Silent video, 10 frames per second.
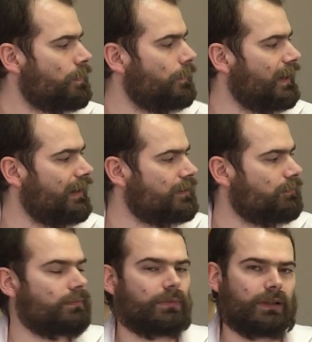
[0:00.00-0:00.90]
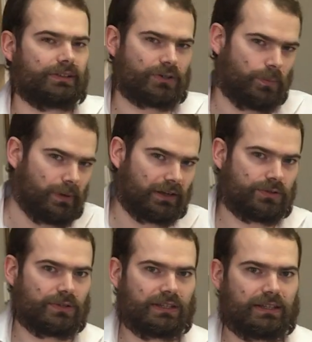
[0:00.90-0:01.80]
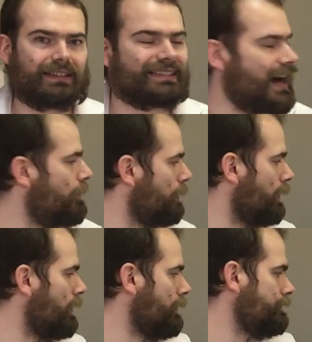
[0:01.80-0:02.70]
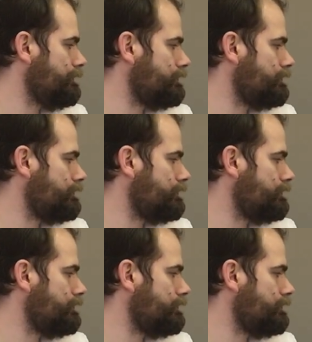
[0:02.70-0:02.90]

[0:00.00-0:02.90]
But let's go back to the example,